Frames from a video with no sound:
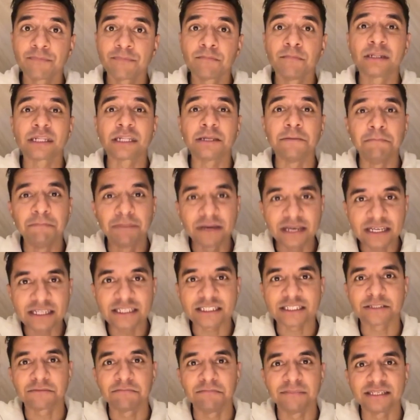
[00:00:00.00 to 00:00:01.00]
But the
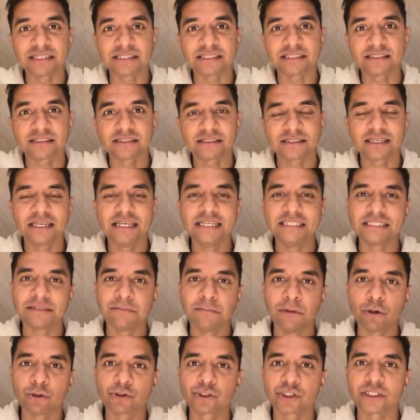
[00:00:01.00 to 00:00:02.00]
biggest miss is
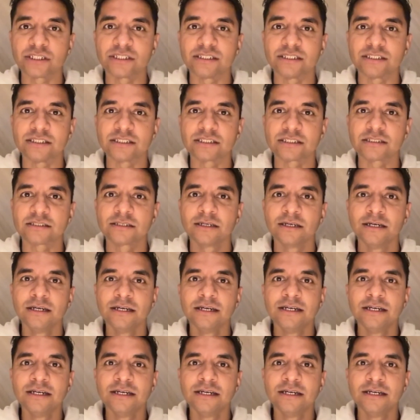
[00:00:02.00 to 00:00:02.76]
emotions.